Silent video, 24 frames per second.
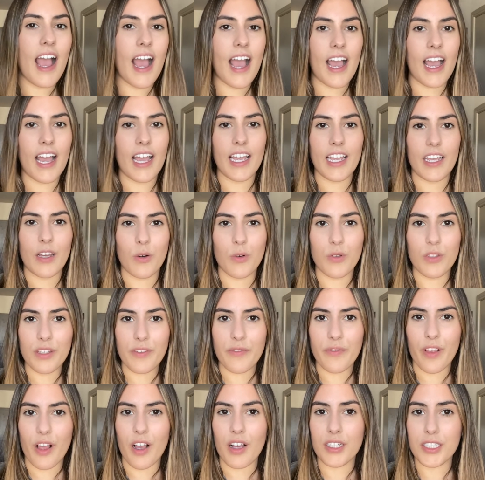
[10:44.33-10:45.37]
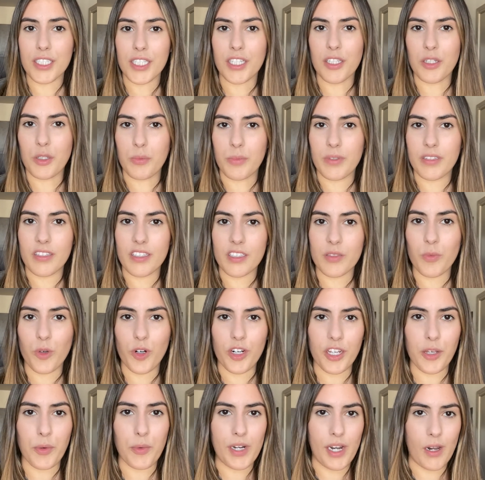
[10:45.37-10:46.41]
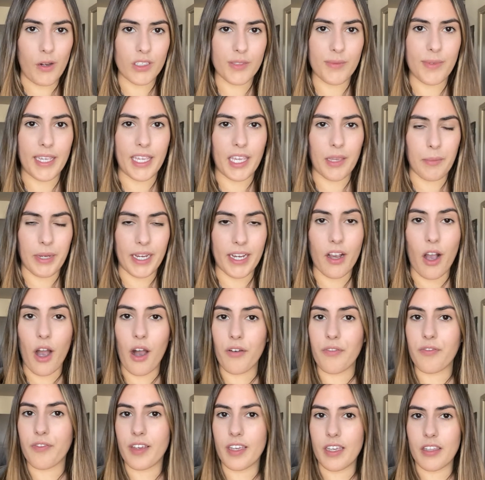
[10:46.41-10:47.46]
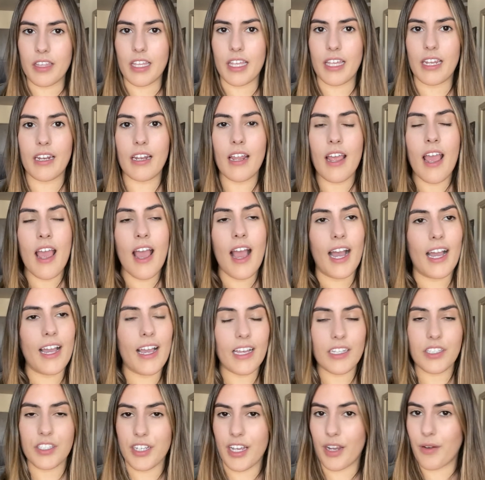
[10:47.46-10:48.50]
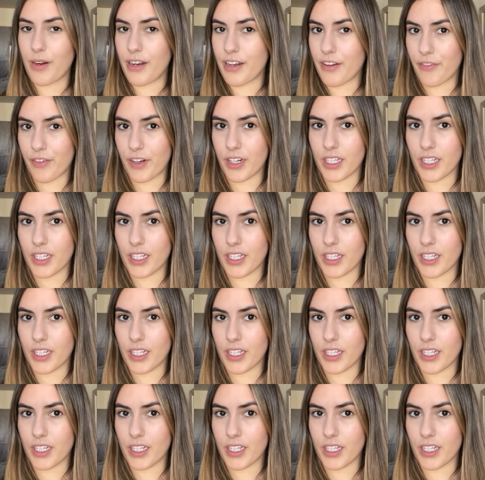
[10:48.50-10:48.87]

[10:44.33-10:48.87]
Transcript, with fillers: I only vlogged a little bit this morning when I was making my coffee, and then I had to get ready for